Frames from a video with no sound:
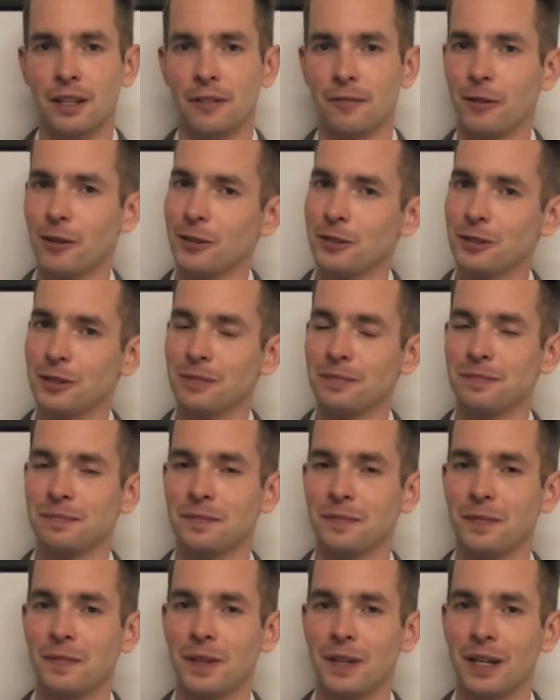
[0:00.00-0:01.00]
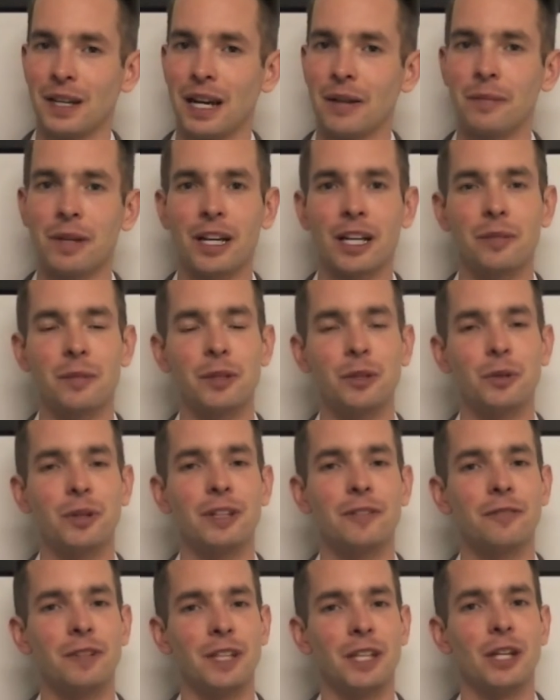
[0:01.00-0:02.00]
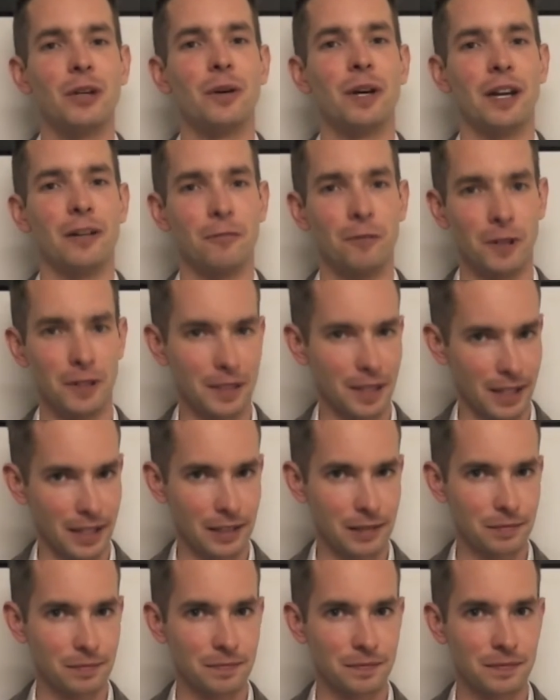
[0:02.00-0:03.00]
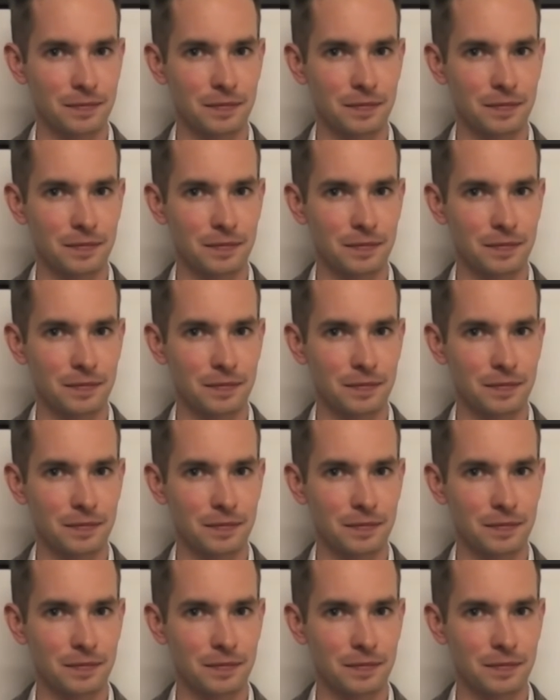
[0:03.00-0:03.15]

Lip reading: First, I'm not going to be doing a video every night.